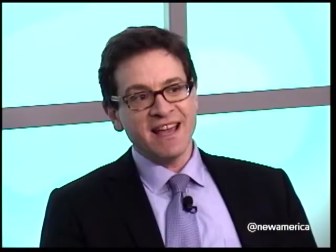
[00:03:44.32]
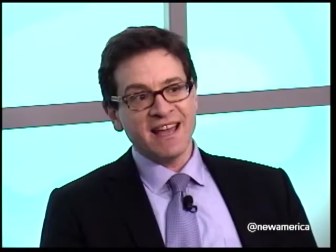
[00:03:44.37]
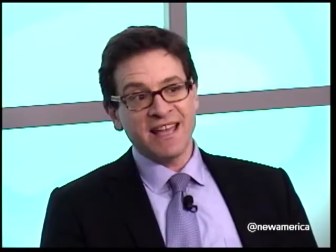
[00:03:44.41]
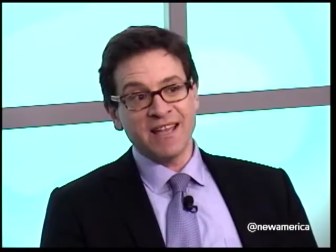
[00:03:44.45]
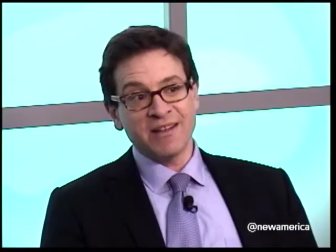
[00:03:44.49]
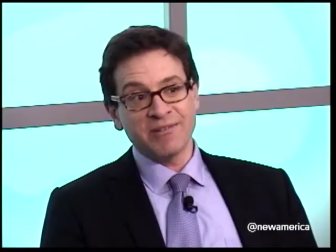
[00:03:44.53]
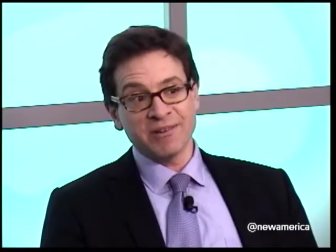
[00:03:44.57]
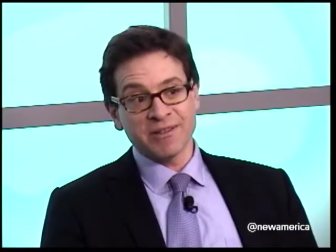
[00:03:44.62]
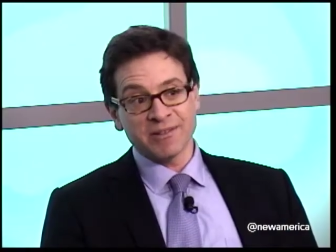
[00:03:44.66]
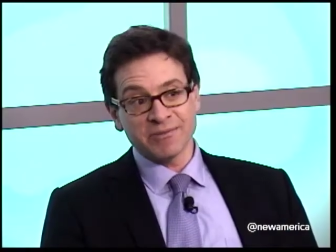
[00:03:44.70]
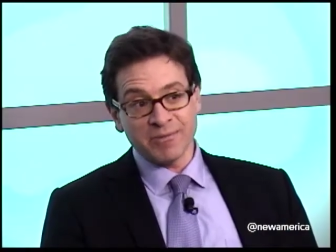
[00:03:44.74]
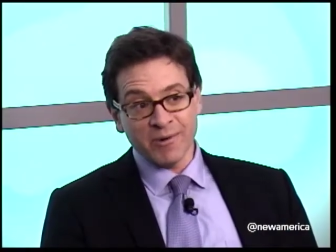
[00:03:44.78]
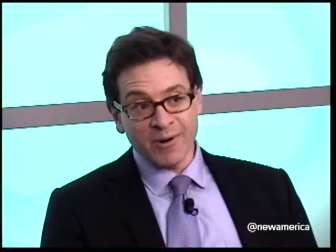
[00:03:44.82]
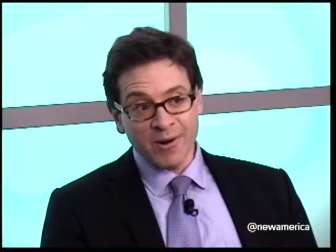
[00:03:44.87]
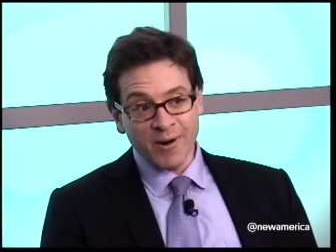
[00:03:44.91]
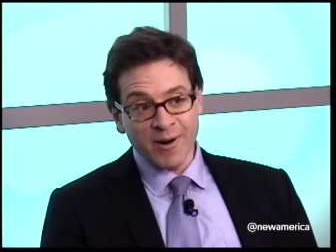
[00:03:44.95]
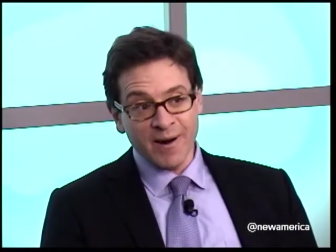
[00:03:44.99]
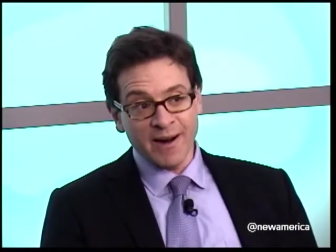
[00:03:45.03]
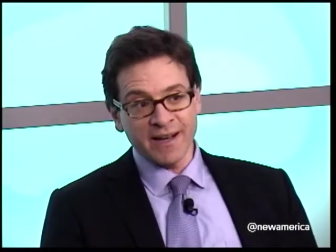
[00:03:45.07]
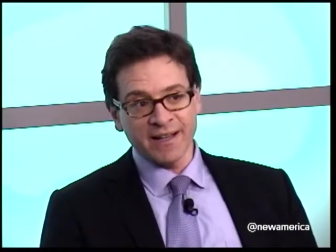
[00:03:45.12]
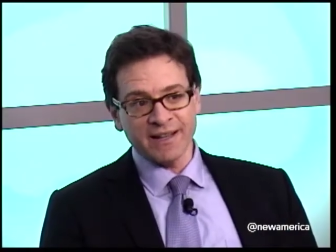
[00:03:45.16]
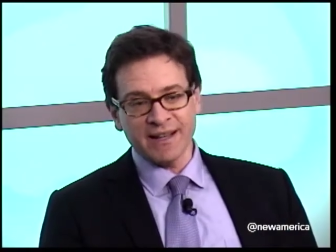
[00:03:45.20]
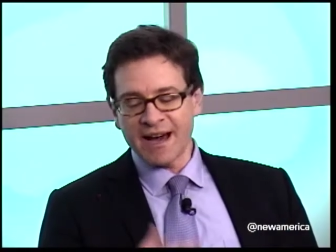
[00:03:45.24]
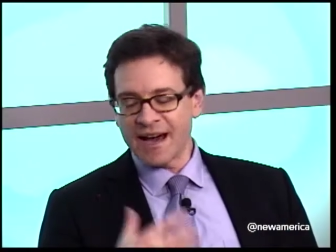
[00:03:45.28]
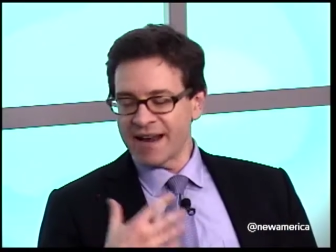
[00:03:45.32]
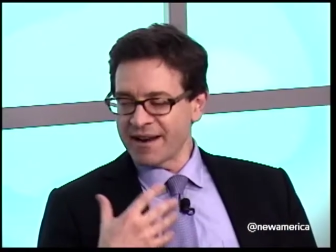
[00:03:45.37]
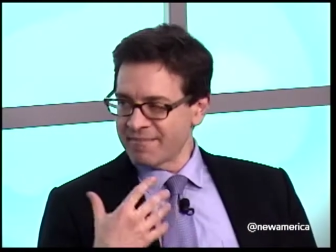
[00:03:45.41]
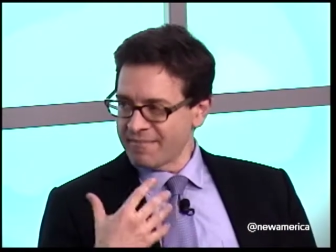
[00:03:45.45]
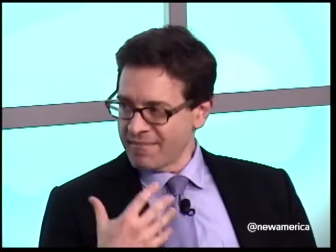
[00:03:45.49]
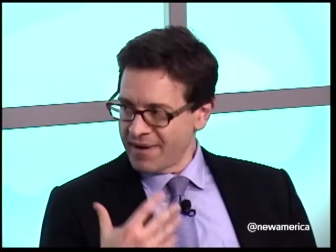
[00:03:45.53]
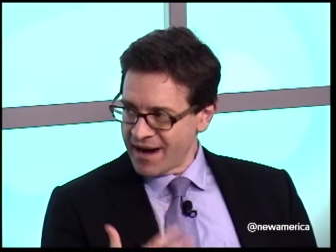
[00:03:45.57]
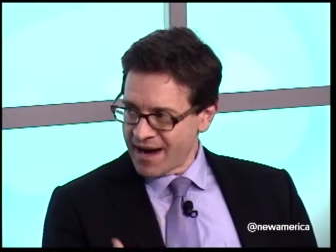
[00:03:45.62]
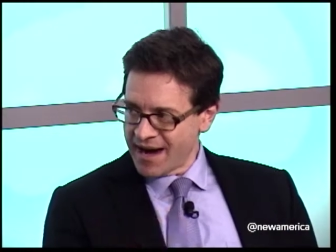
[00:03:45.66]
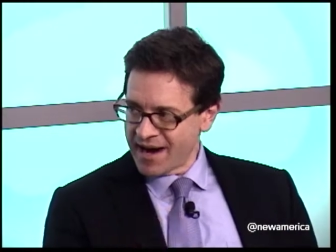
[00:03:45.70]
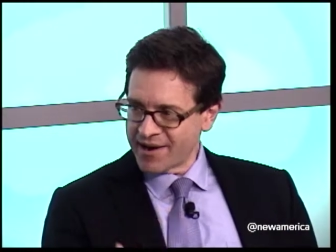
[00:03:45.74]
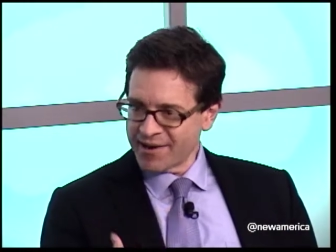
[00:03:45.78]
He was worried a lot of
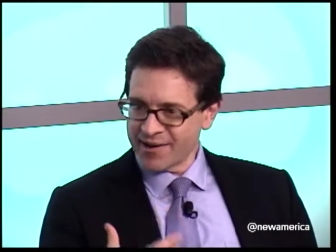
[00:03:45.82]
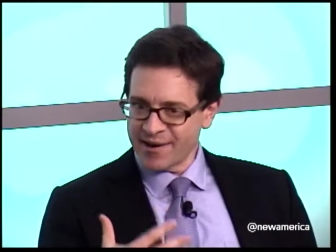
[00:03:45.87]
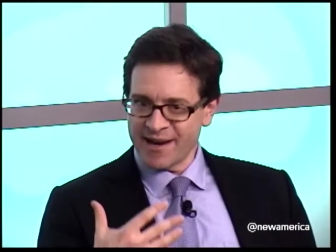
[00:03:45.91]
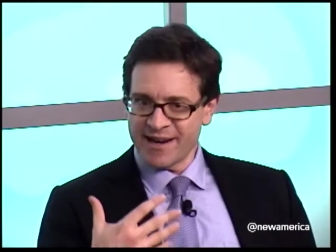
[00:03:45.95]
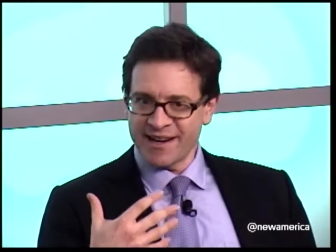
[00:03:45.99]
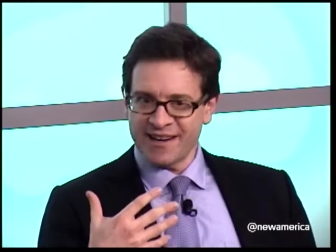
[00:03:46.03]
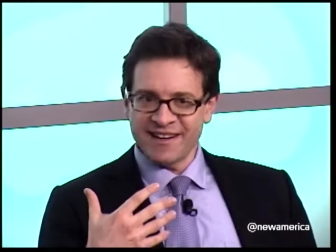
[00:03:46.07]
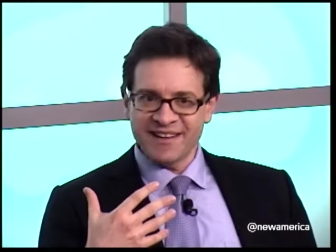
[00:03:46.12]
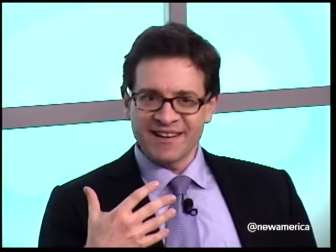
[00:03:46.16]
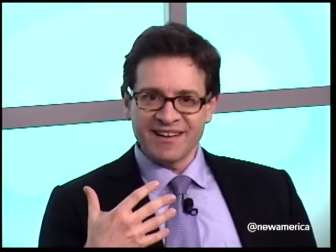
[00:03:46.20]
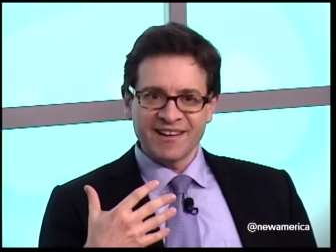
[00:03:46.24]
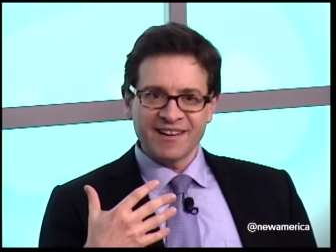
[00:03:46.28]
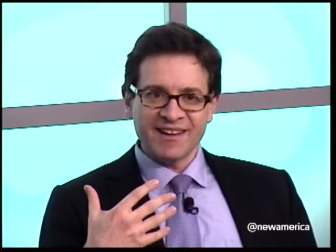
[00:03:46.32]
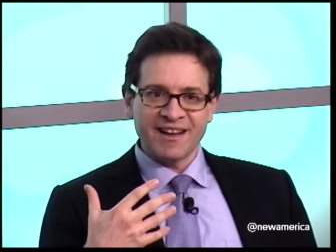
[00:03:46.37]
moderate